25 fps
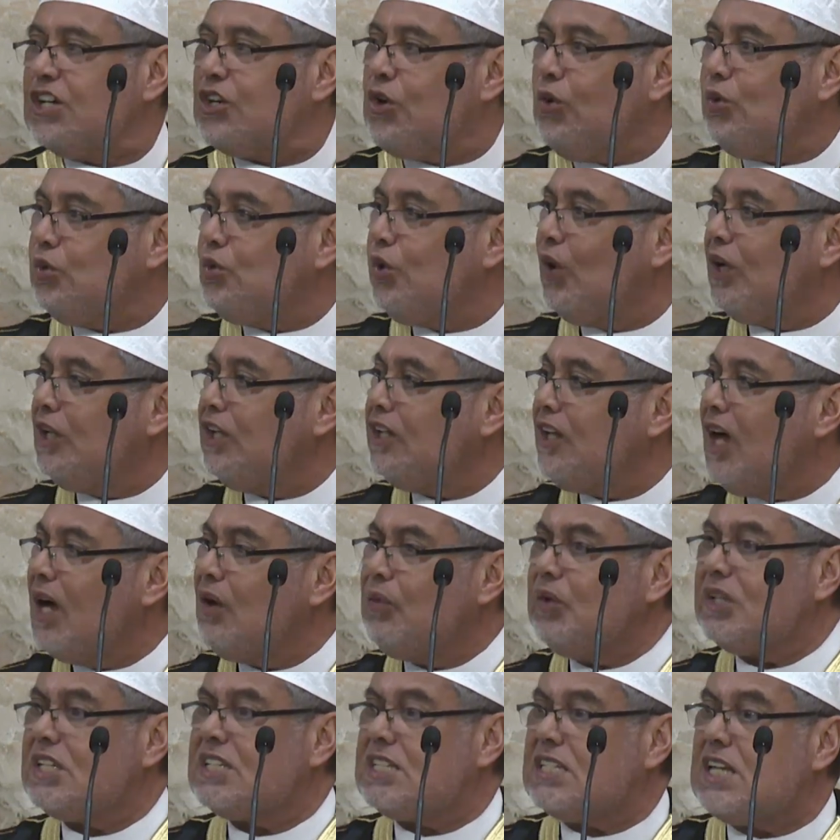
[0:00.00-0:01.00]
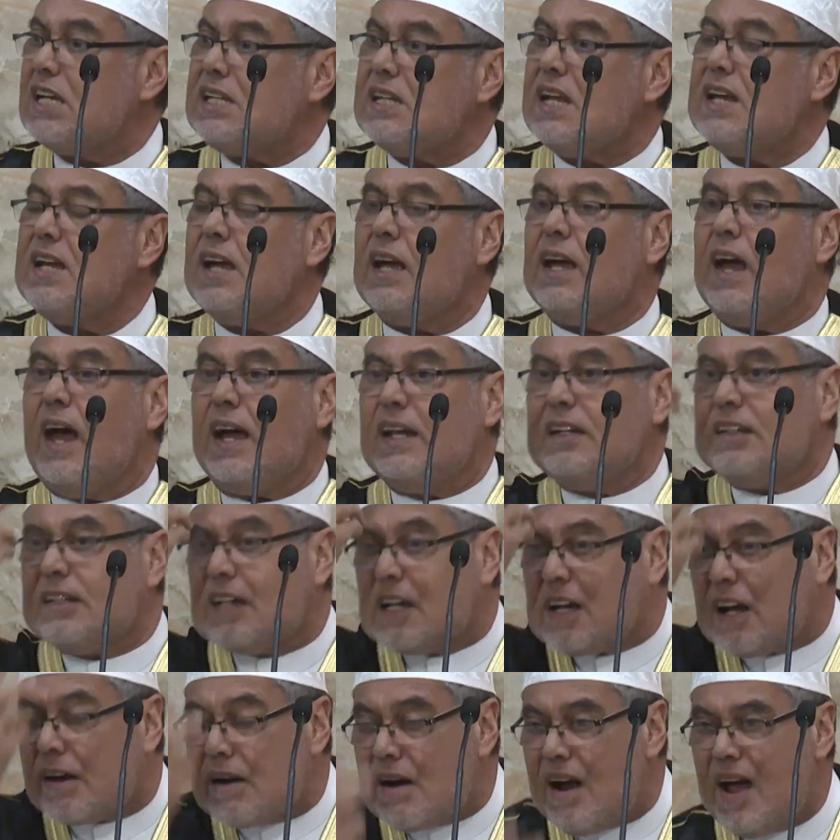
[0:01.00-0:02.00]
Go to Allah with sitting
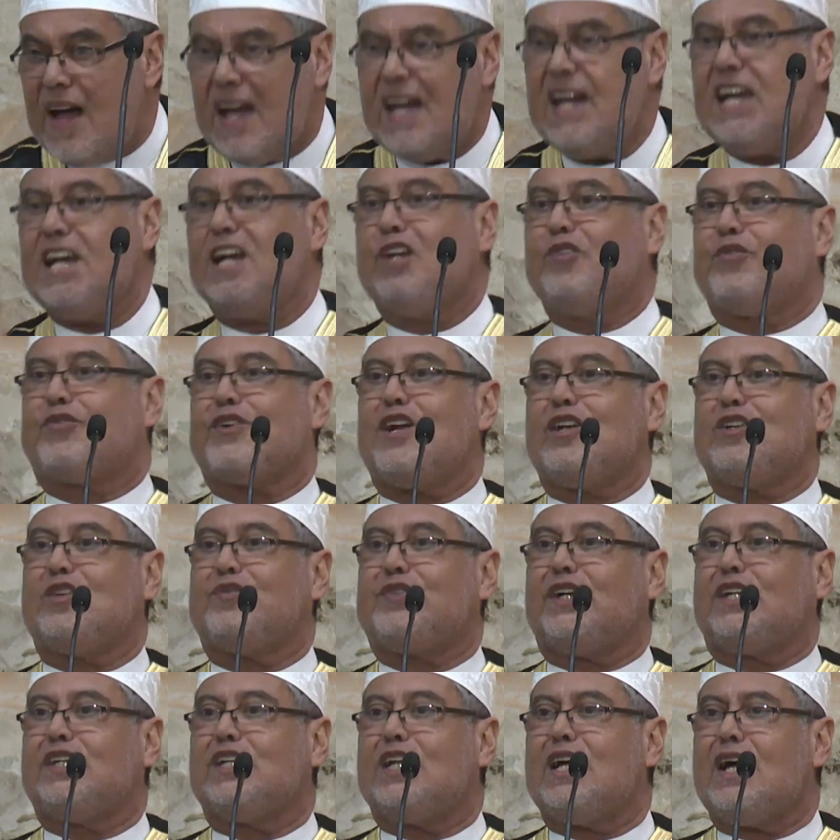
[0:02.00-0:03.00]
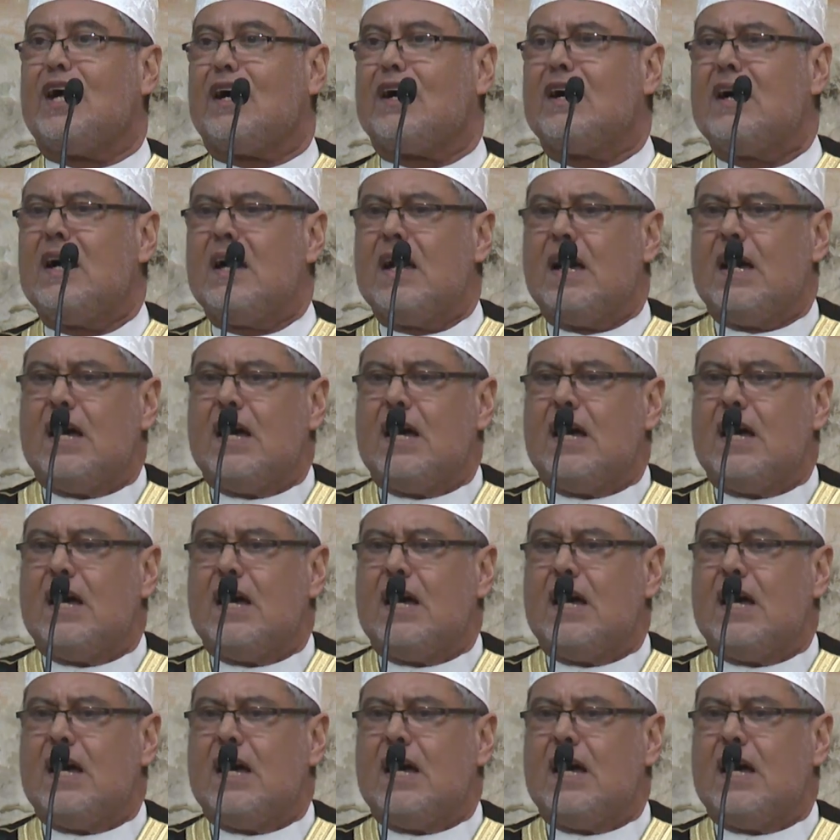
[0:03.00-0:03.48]
and crying in front of Allah.